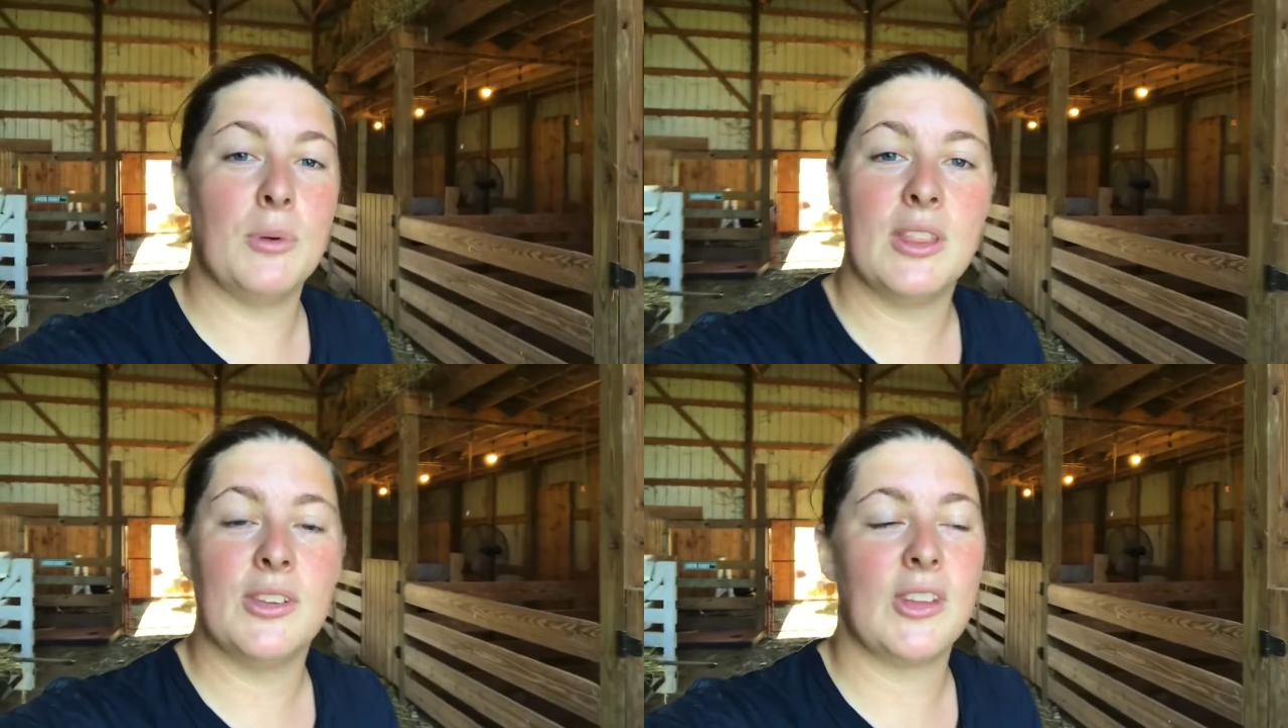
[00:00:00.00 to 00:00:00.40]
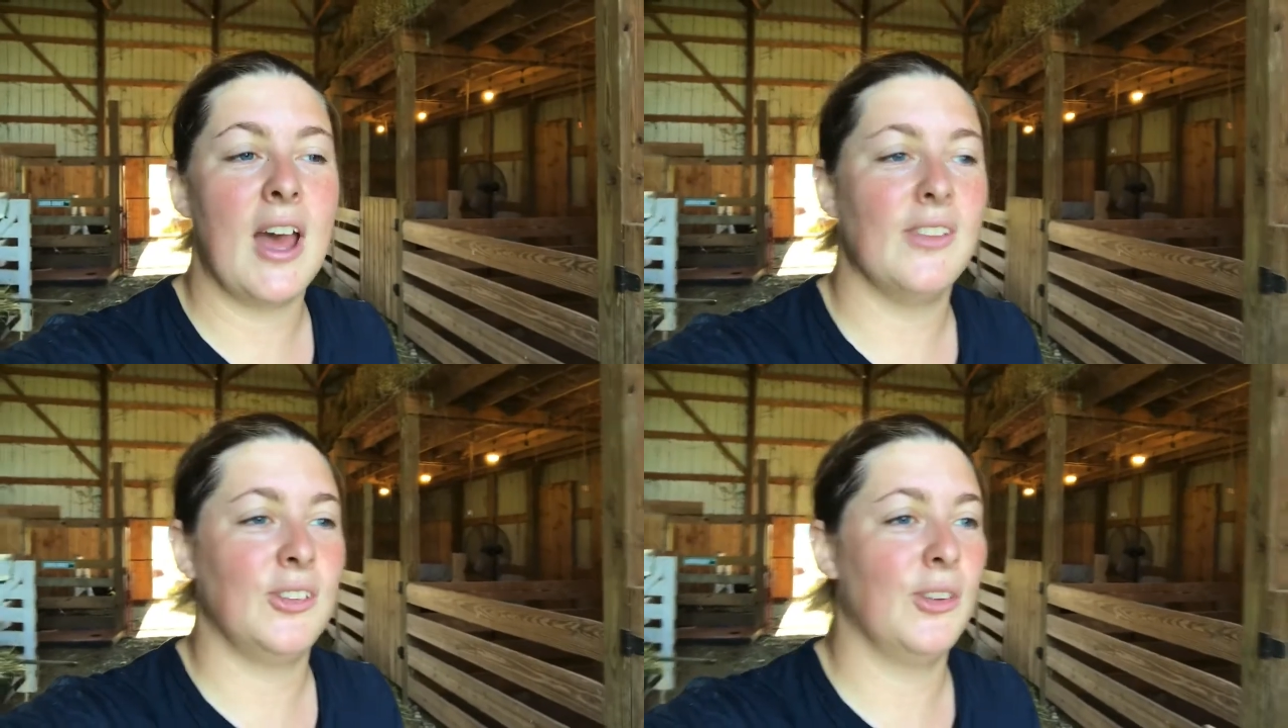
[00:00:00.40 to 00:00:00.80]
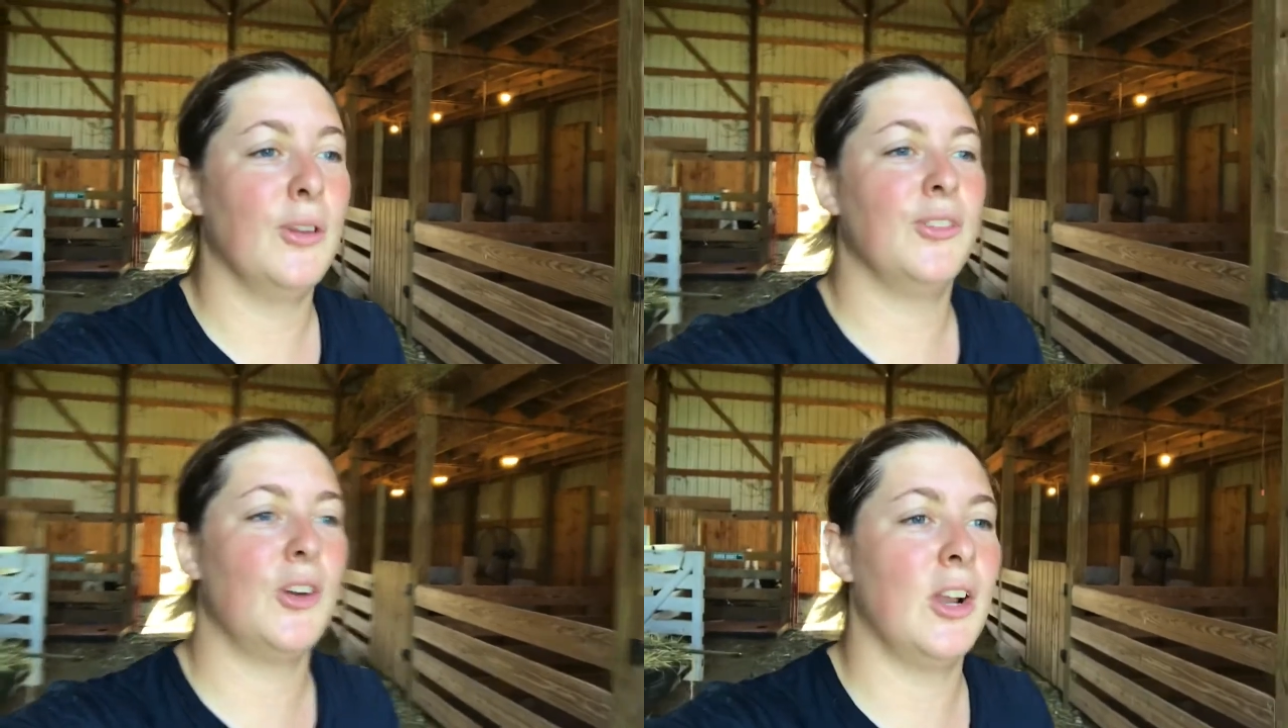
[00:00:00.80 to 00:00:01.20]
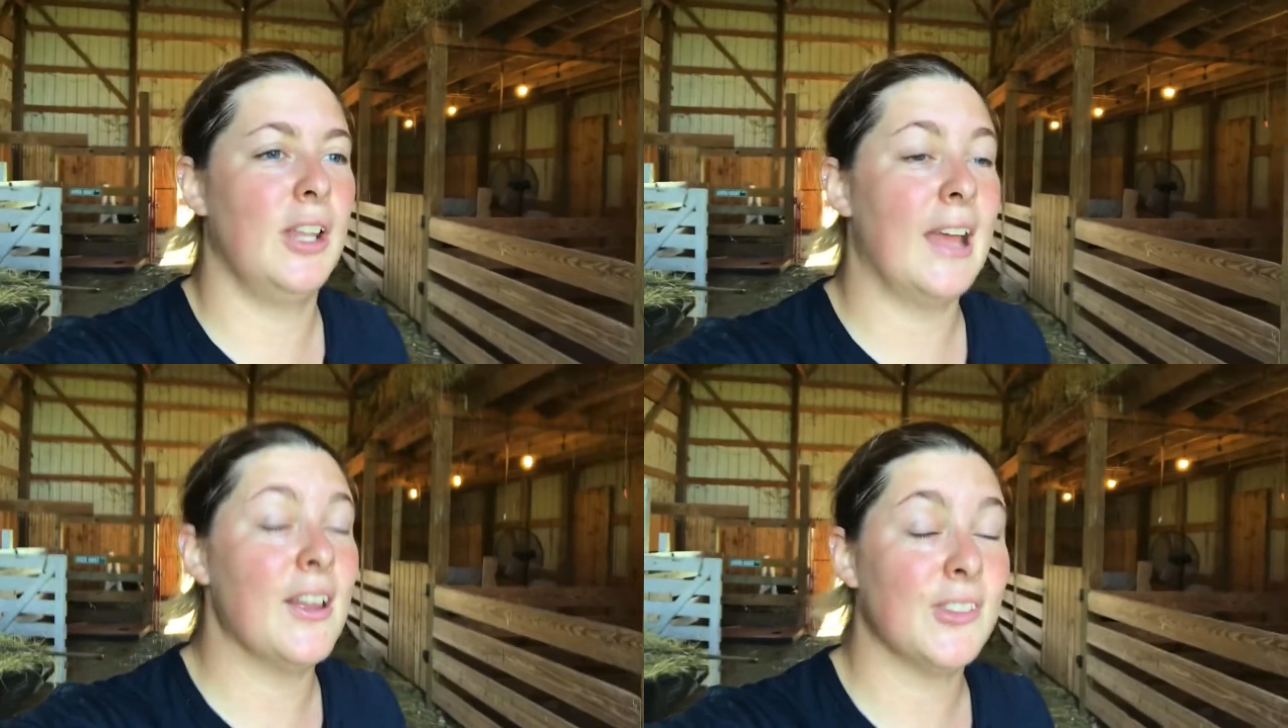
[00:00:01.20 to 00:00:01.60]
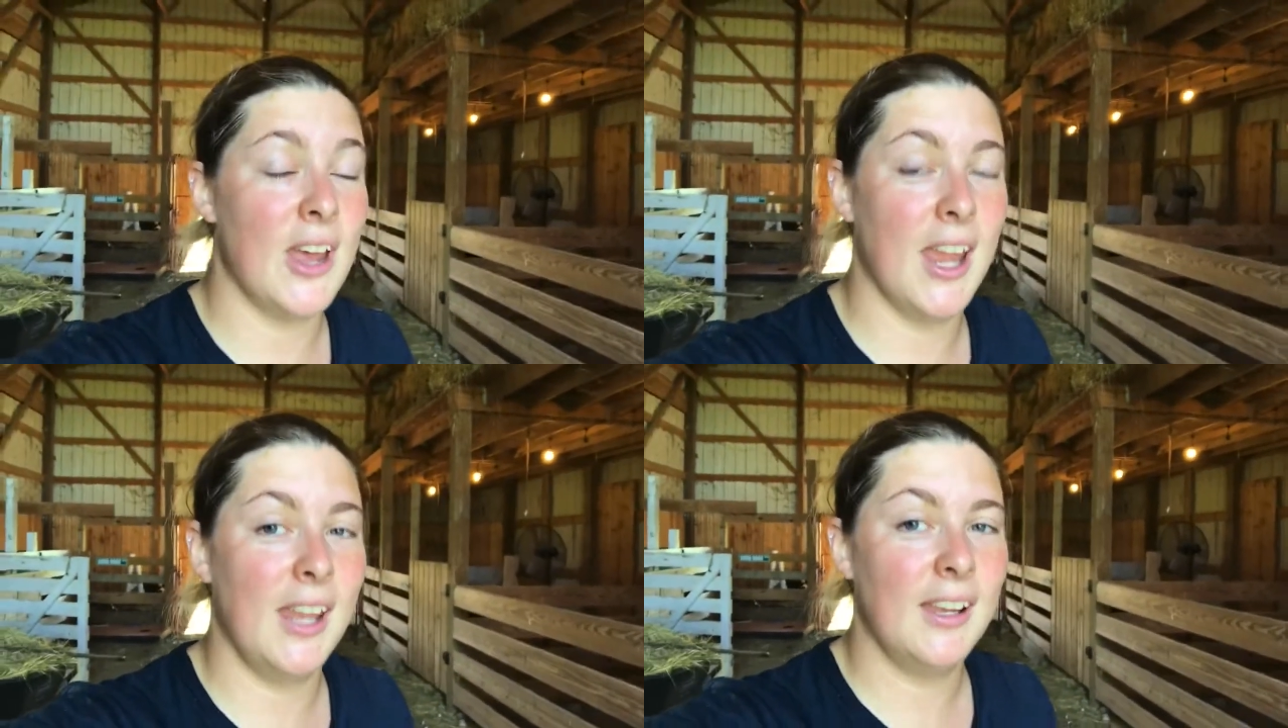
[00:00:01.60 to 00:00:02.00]
with us, guys. This all started last
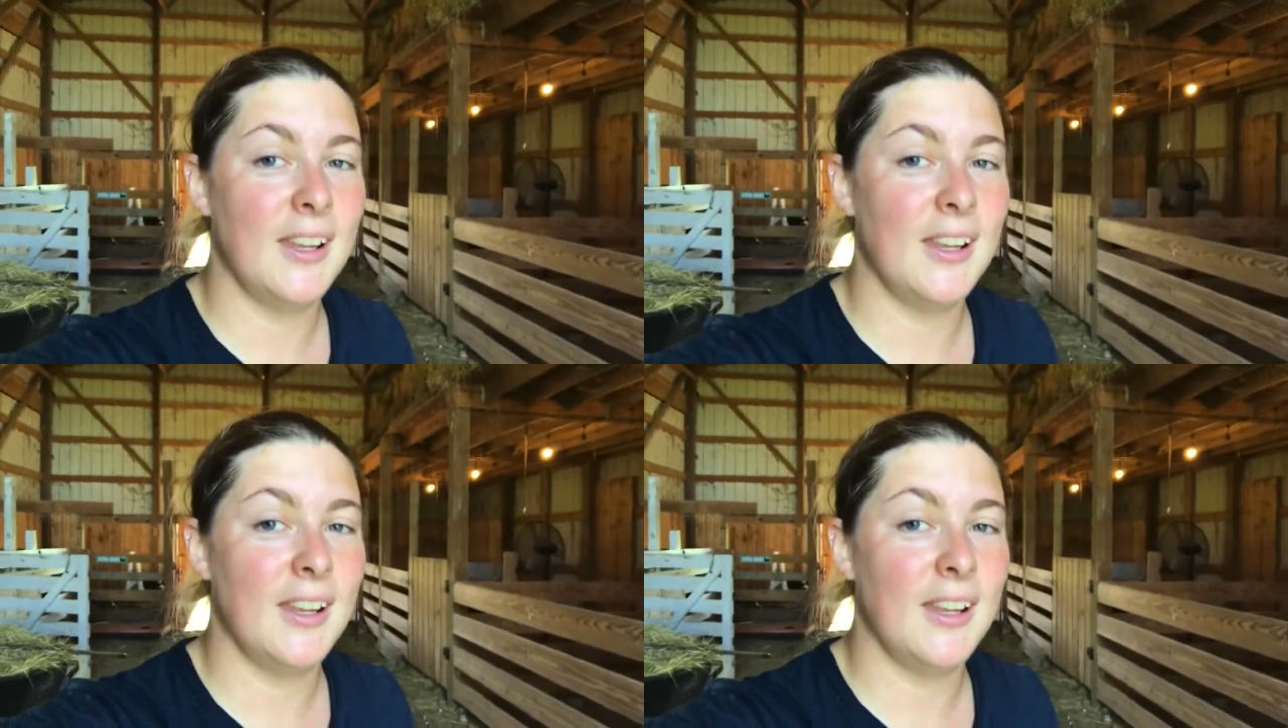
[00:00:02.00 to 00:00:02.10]
night.